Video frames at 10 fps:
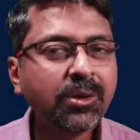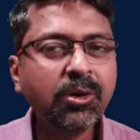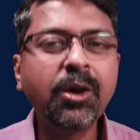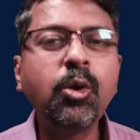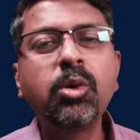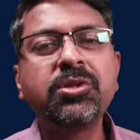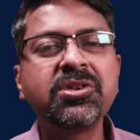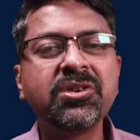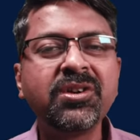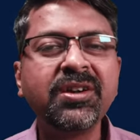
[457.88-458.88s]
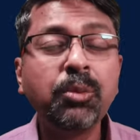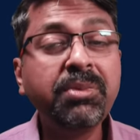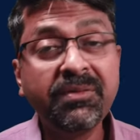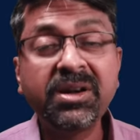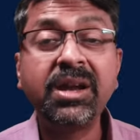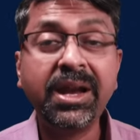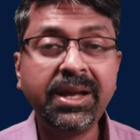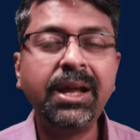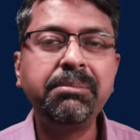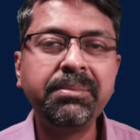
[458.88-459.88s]
when a coach could be of a great
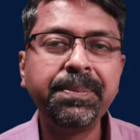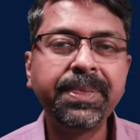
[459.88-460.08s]
help.